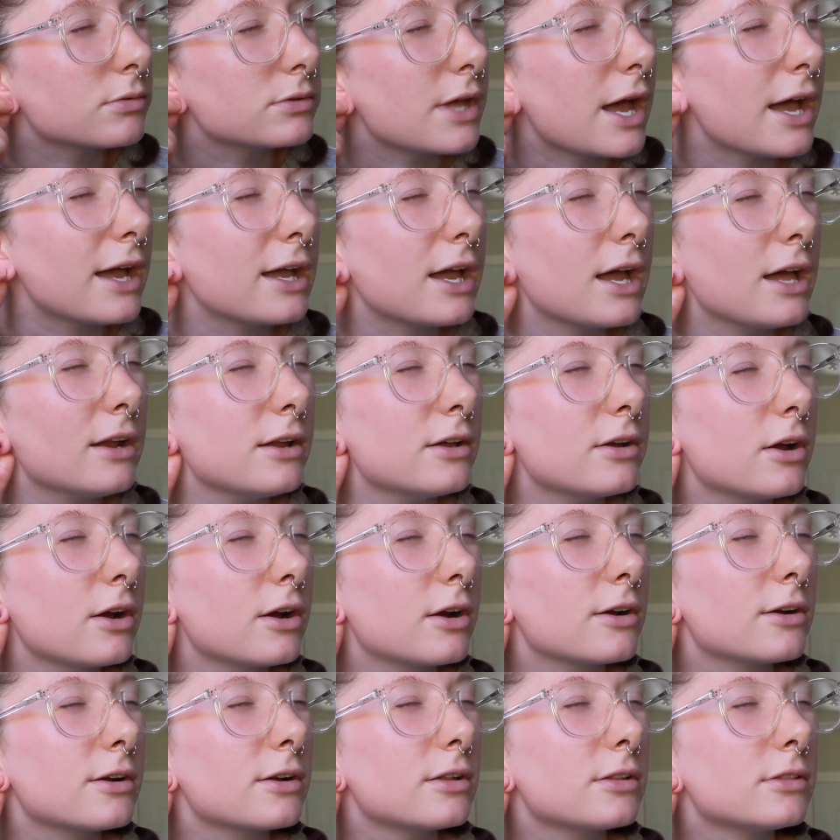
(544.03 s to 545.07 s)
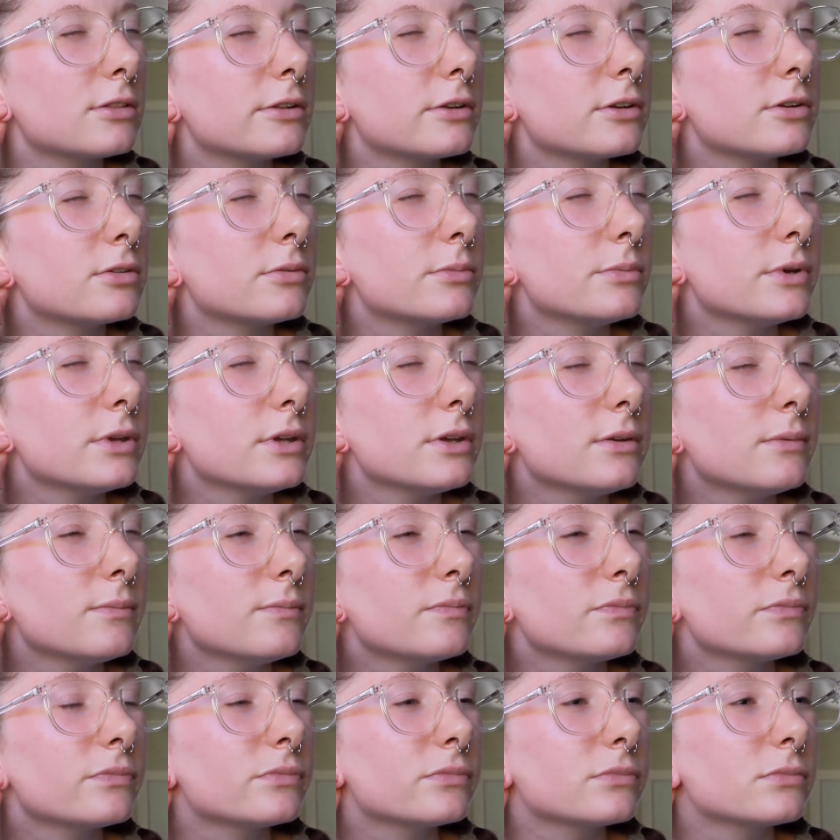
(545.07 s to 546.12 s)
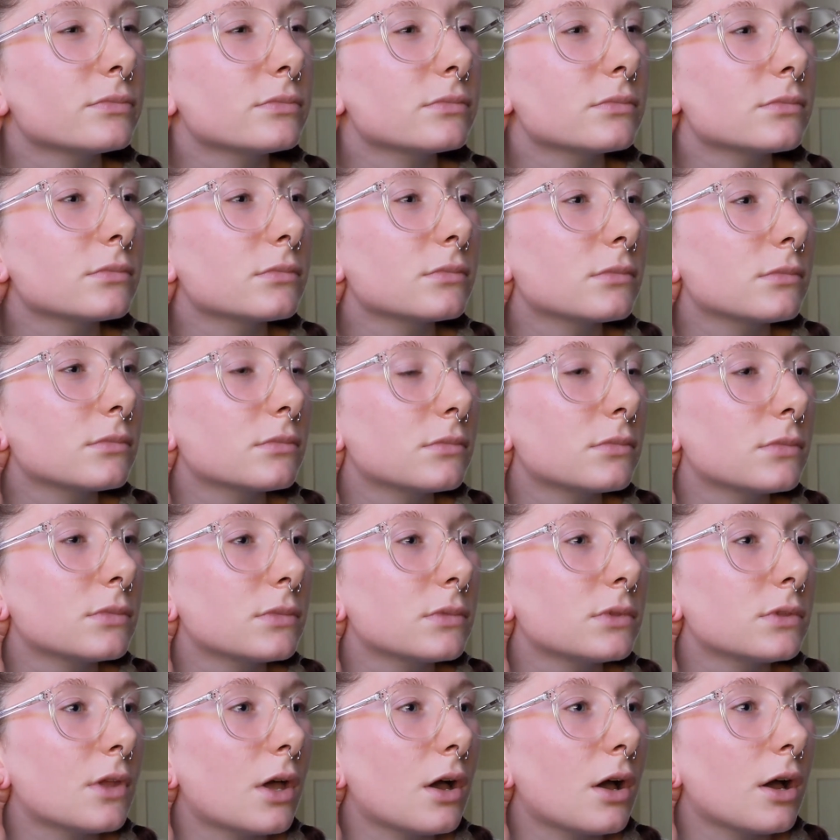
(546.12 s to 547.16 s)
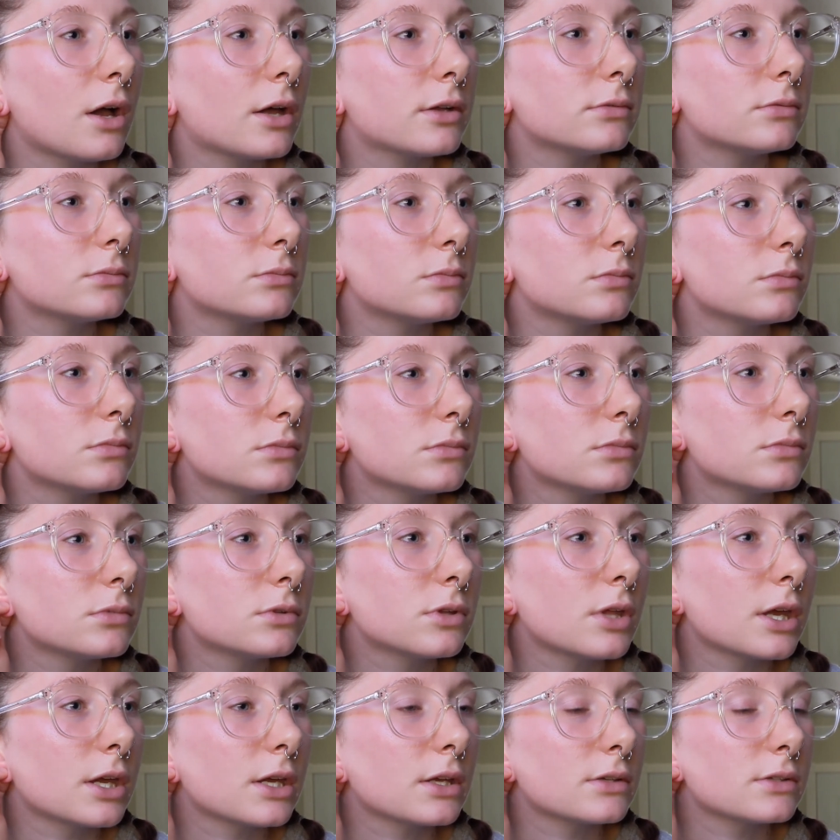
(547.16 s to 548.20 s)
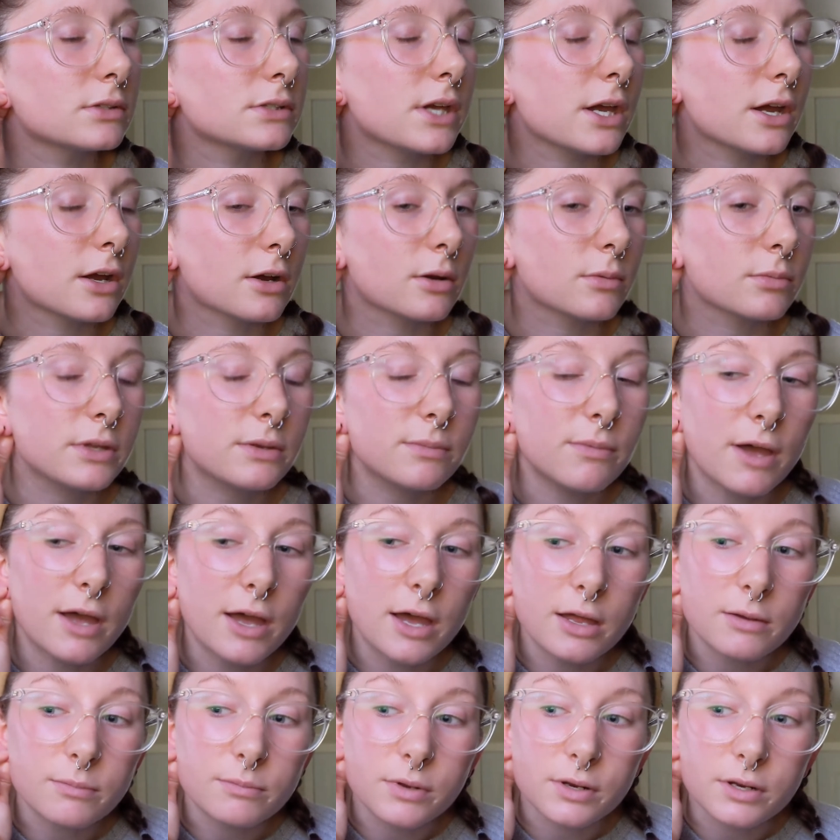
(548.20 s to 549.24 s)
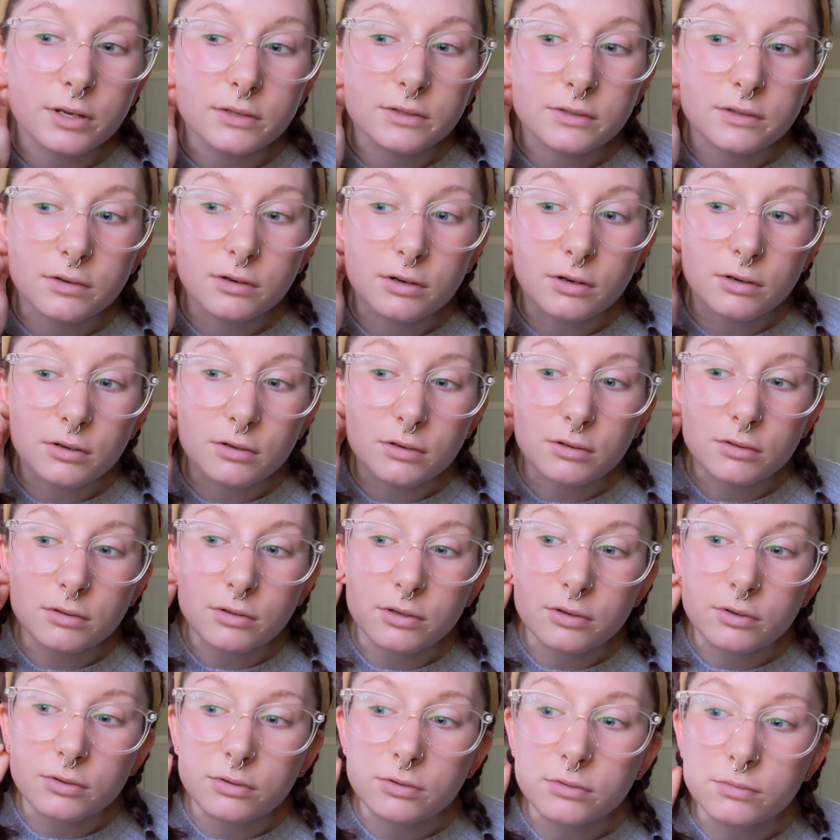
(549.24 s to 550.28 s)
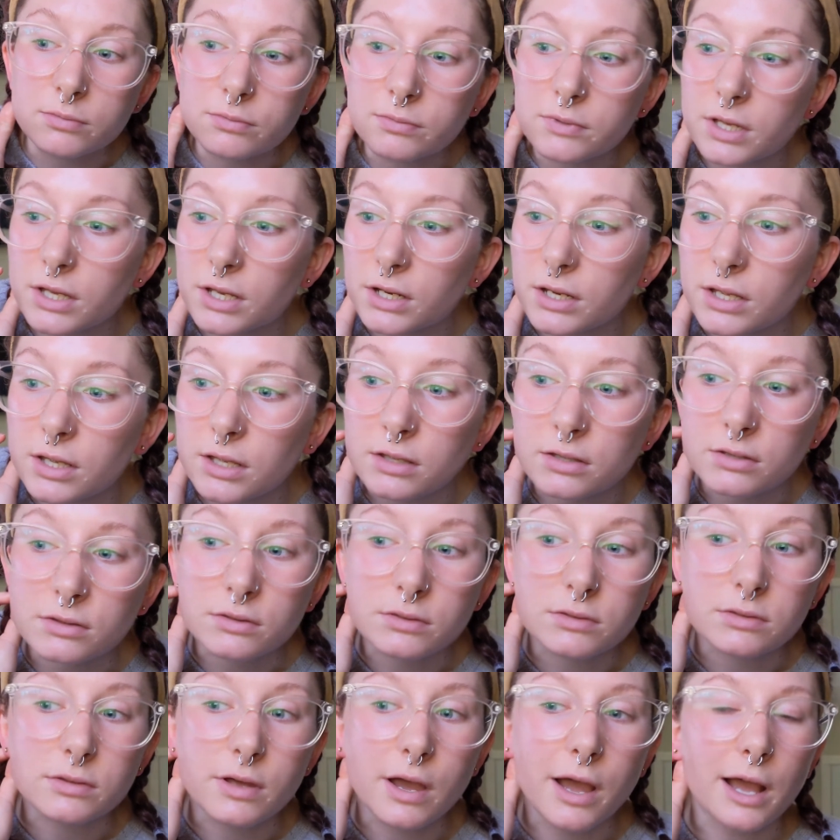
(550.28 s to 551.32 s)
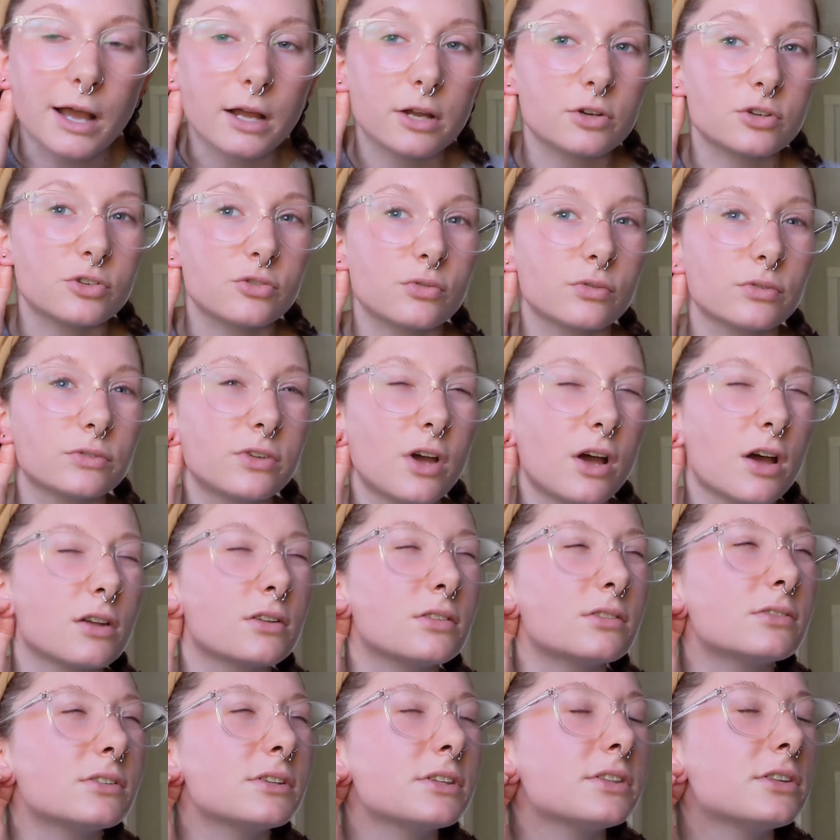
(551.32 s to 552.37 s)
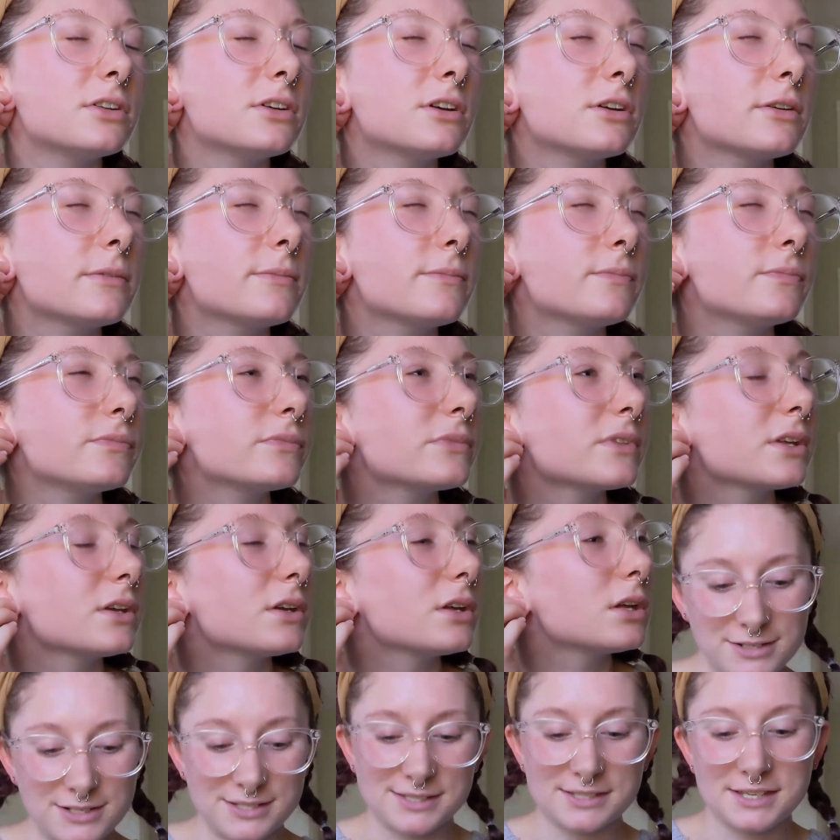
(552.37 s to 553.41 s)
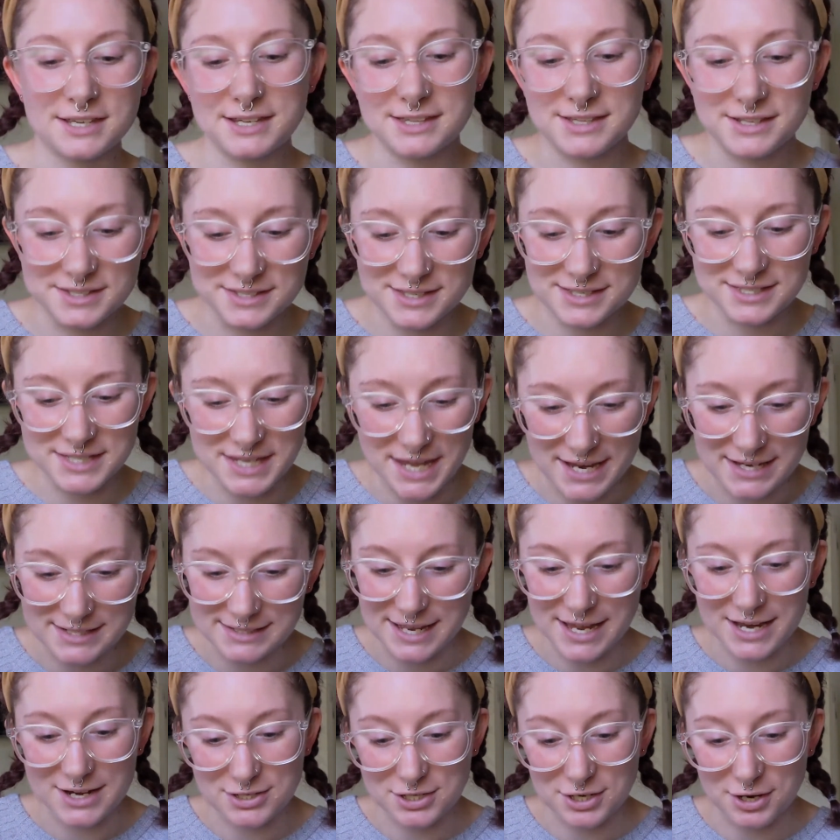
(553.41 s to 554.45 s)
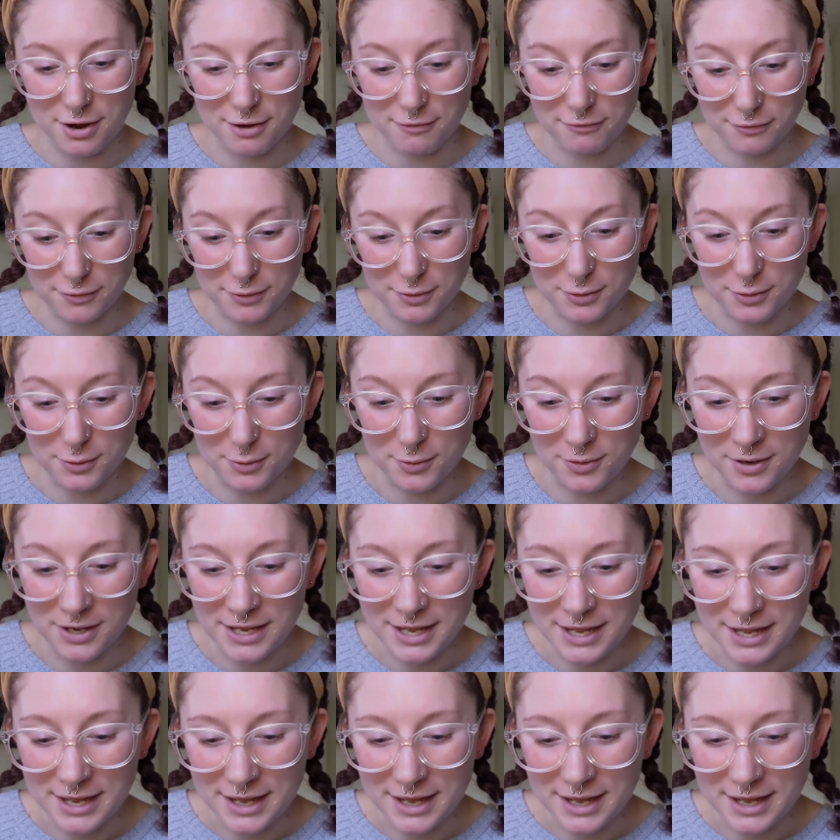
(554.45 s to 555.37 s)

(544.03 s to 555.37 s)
That kind of hurt a little bit. Not like terribly bad, but it did hurt a little getting the actual tunnel in there. Honestly, this is like deja vu.